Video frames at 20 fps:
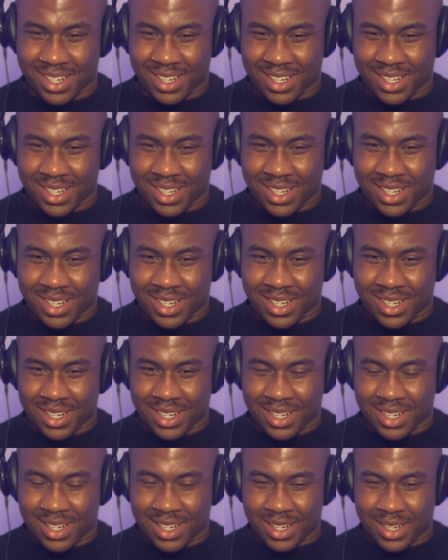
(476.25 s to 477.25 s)
We've got some
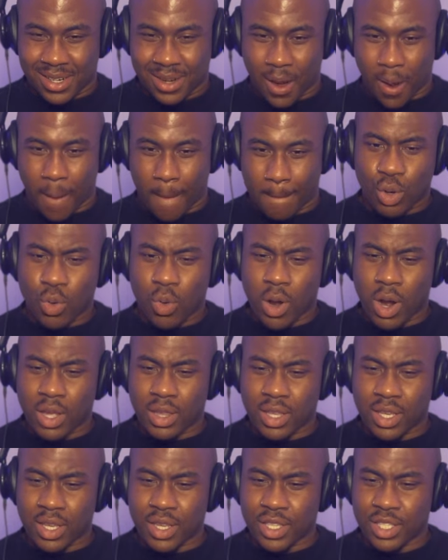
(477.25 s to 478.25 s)
rabbit. Who are
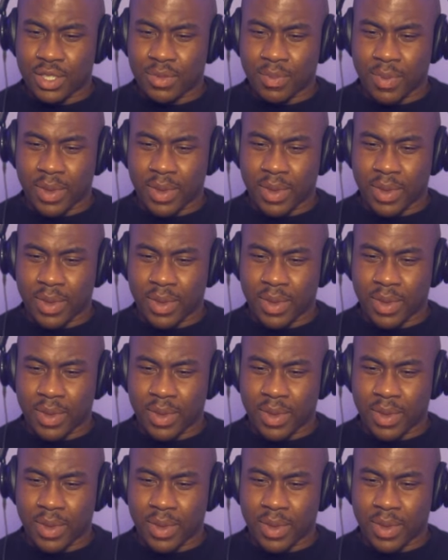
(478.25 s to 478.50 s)
these